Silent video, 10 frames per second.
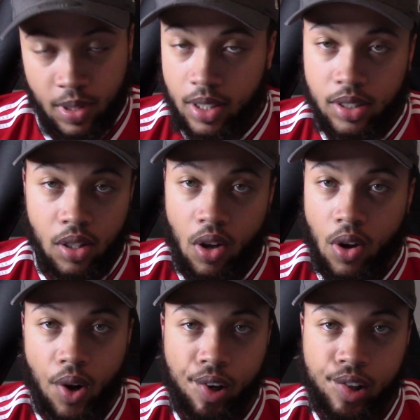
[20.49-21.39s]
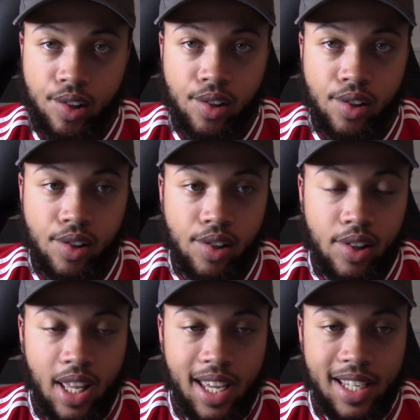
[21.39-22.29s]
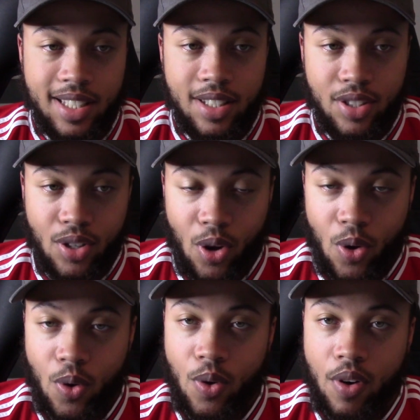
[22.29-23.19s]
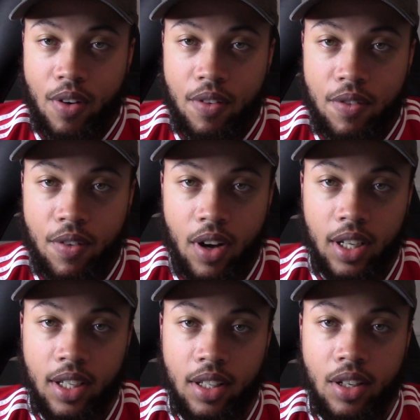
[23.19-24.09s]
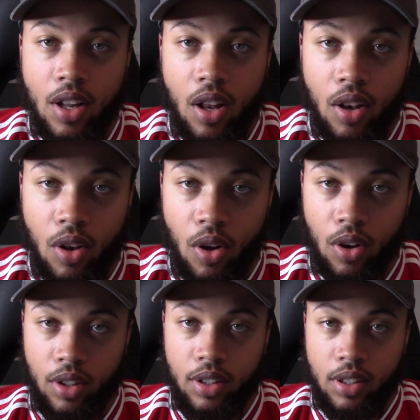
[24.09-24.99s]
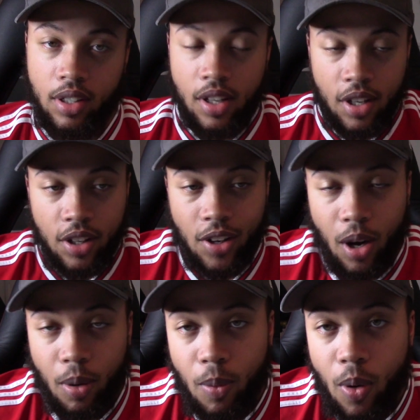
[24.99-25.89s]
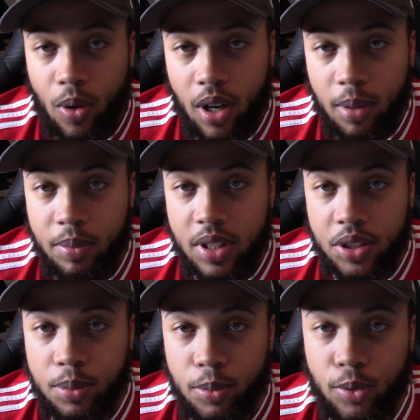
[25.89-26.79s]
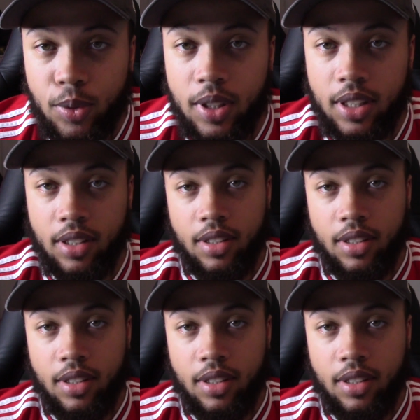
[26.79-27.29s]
It's long. It's so fucking long. And I woke up this morning.